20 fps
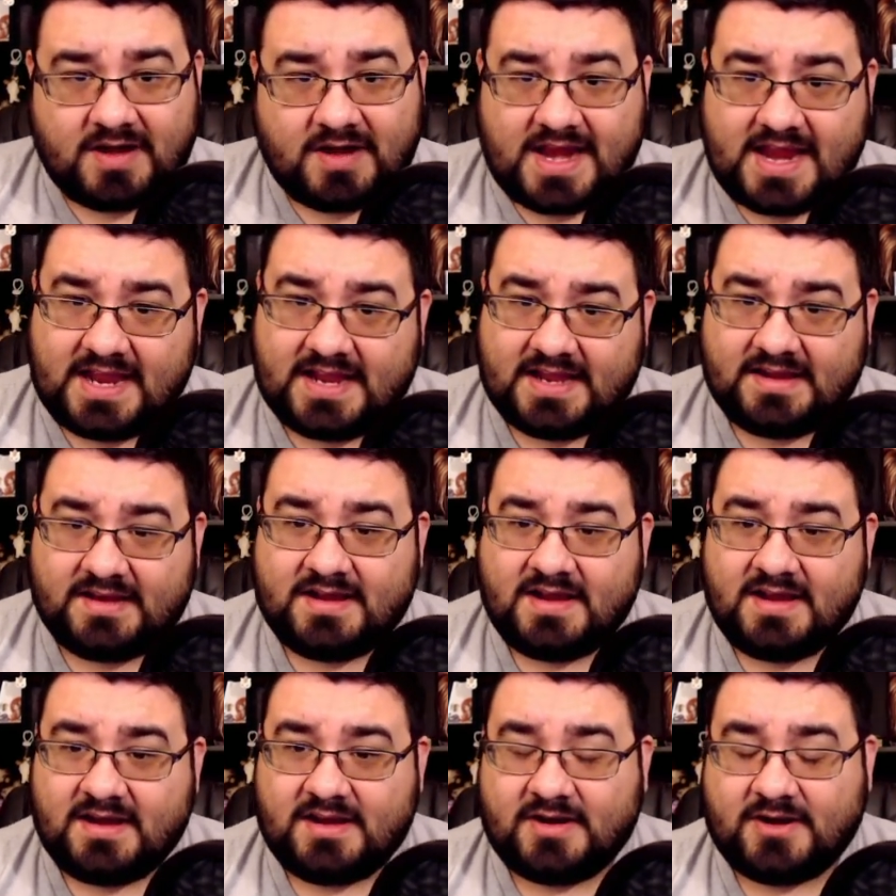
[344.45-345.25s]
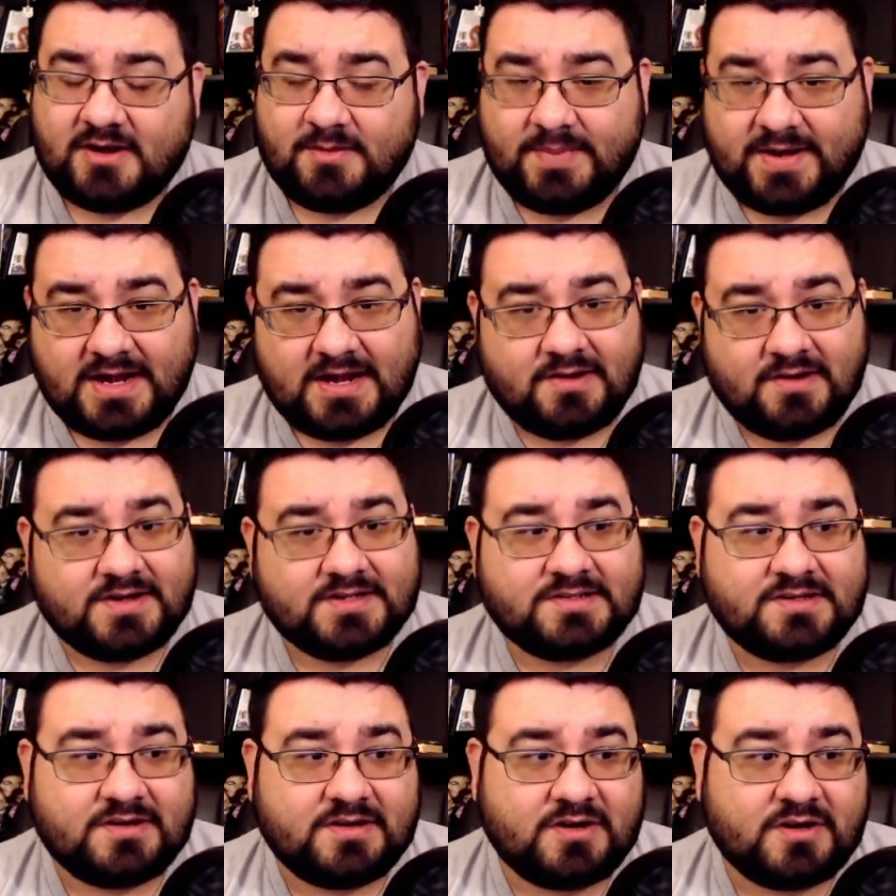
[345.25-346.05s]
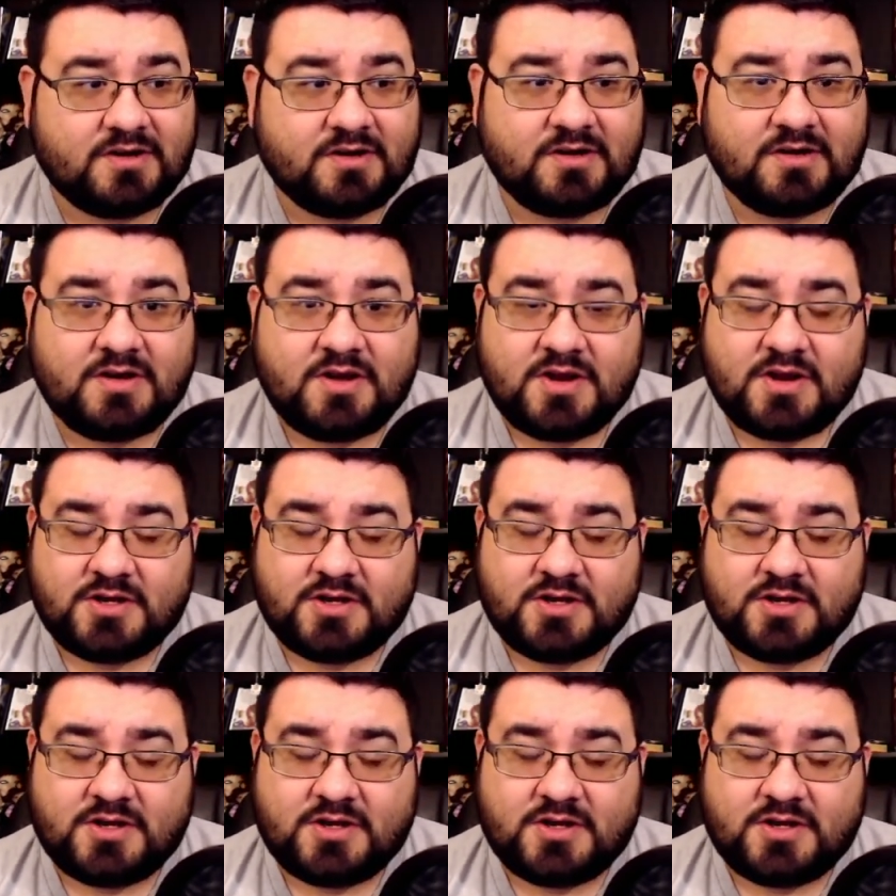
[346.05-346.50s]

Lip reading: And her parents and her